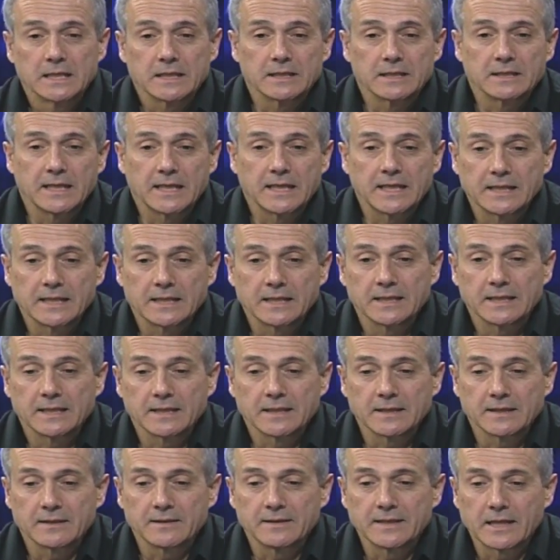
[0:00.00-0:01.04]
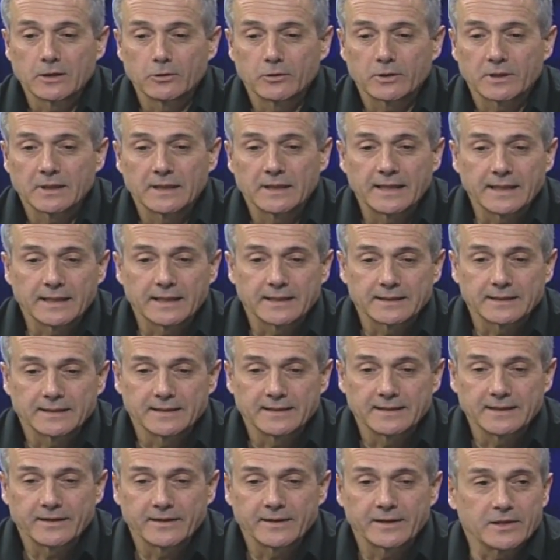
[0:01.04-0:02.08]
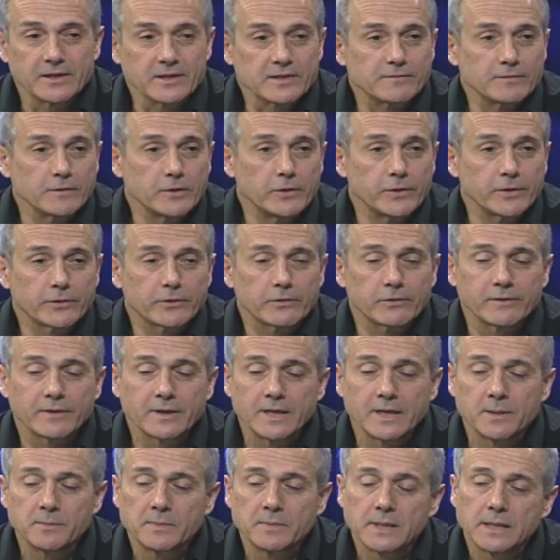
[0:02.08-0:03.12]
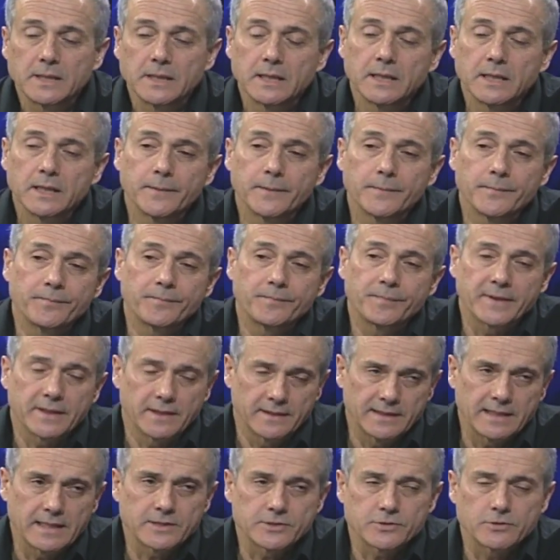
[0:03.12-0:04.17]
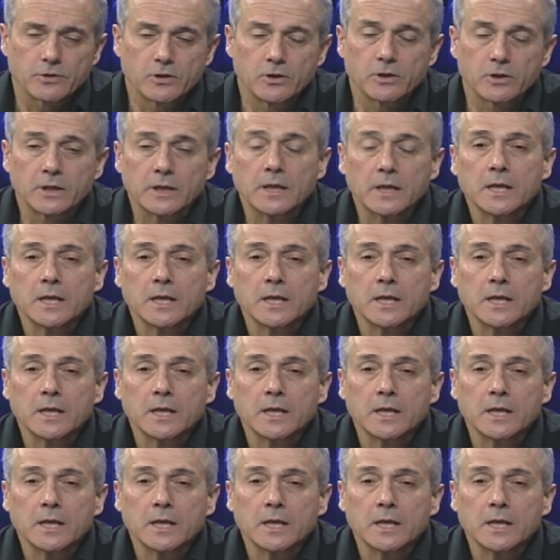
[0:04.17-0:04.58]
they uh, they look like nothing is flowing through them, um, and that's wrong.